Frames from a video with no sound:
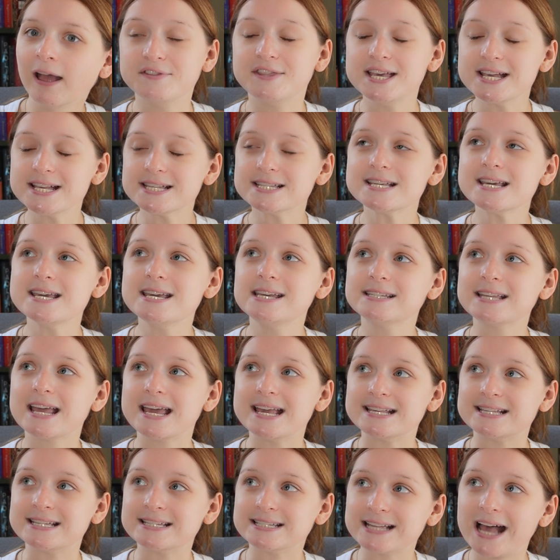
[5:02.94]
This is
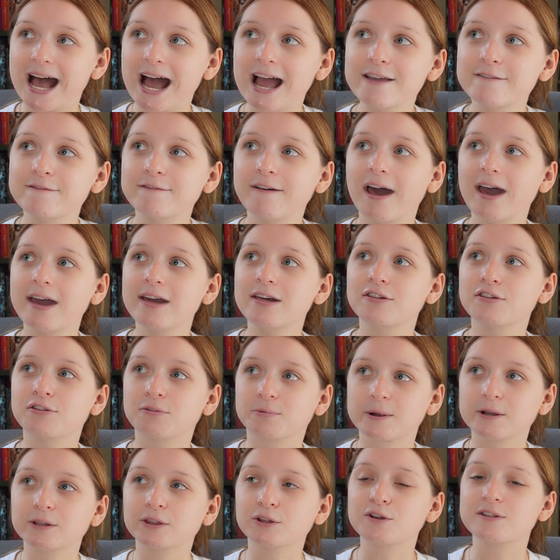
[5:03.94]
a sci-fi
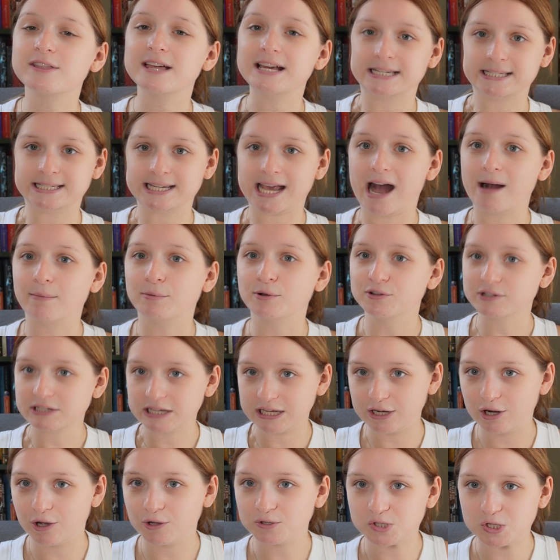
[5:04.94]
thriller that dabbles
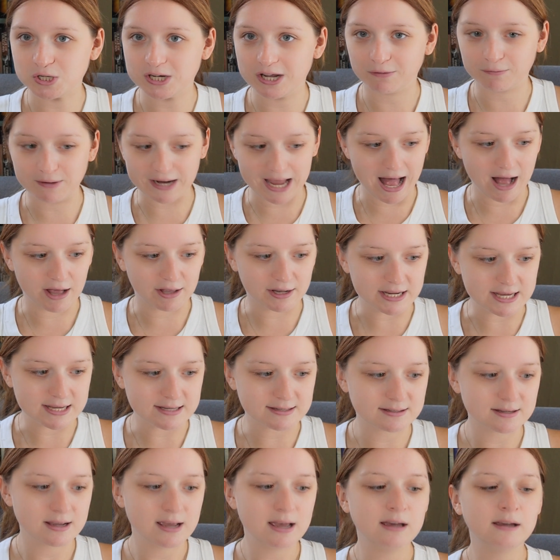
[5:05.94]
in alternate
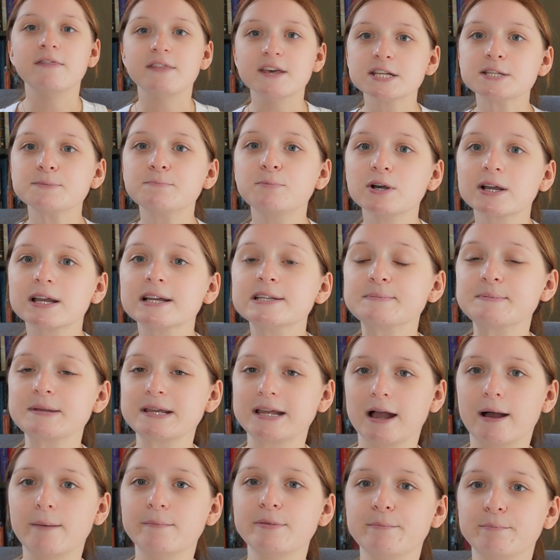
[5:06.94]
realities. This book has
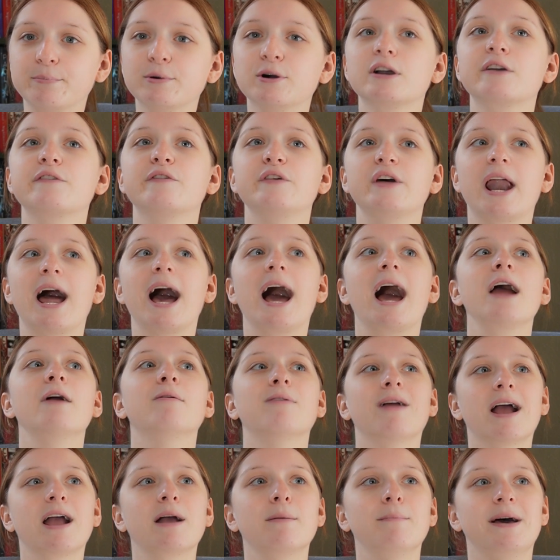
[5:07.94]
become the book that I
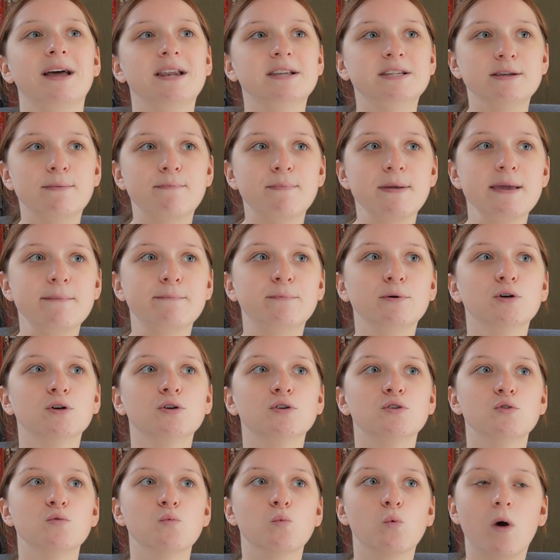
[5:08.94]
recommend to people
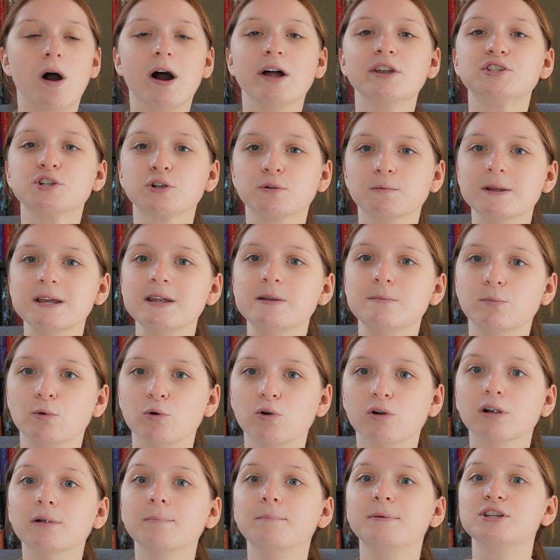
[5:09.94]
who want to read
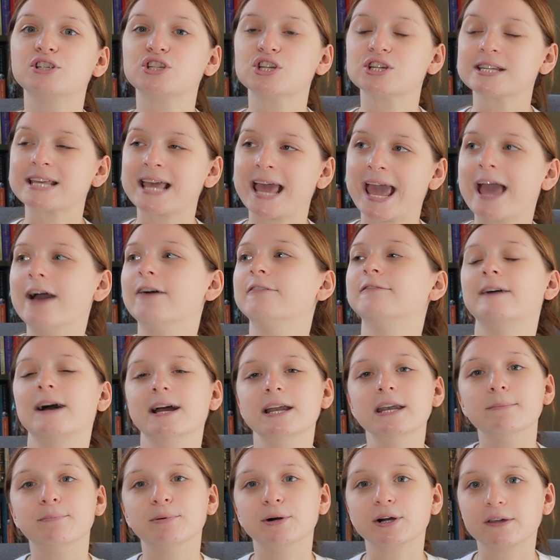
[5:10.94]
more but just can't
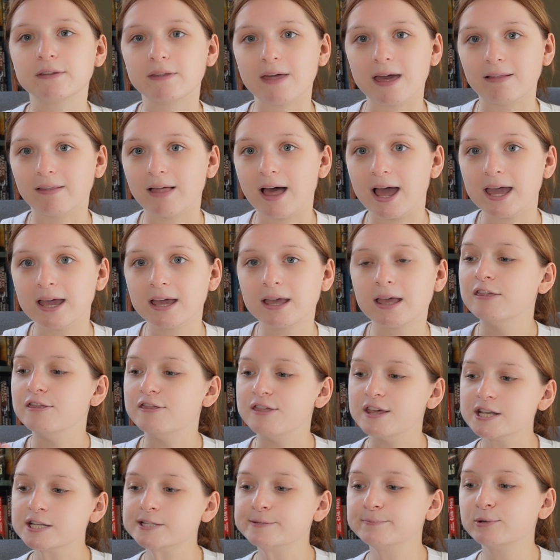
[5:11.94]
find a book they like.
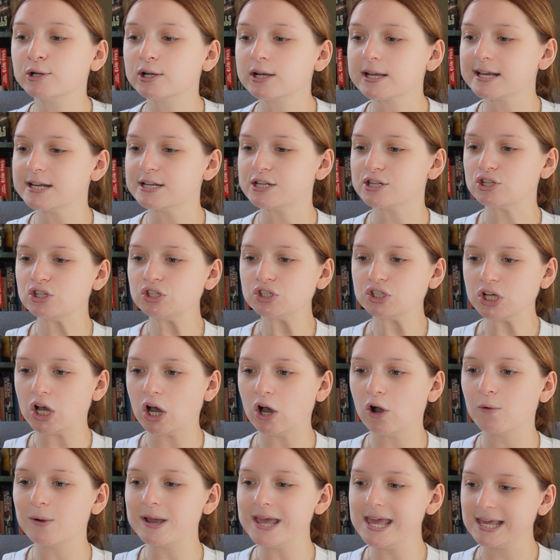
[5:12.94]
This book is
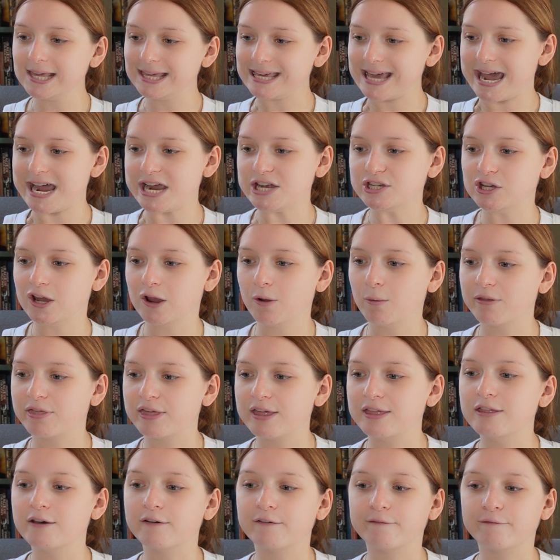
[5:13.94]
so engaging
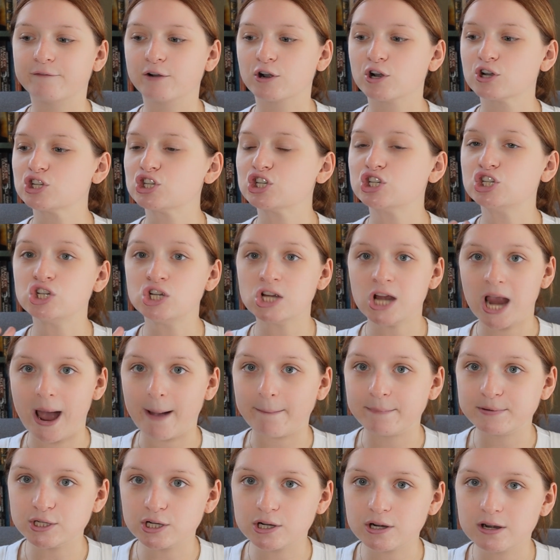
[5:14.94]
within the first
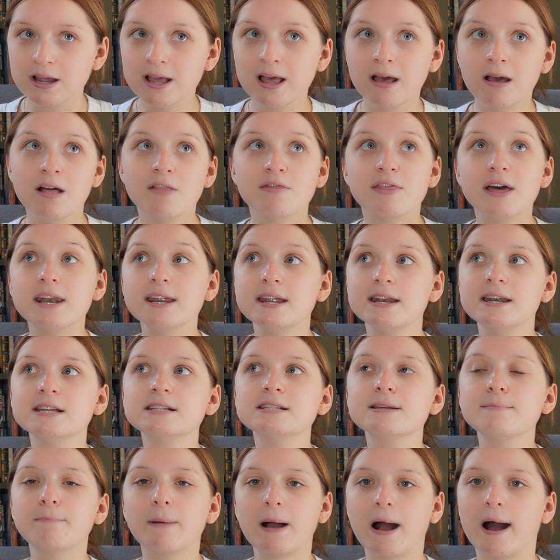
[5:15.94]
chapter that it
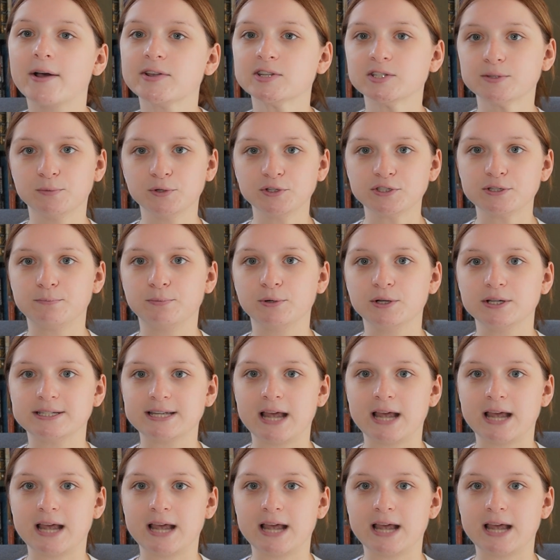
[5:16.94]
is impossible to put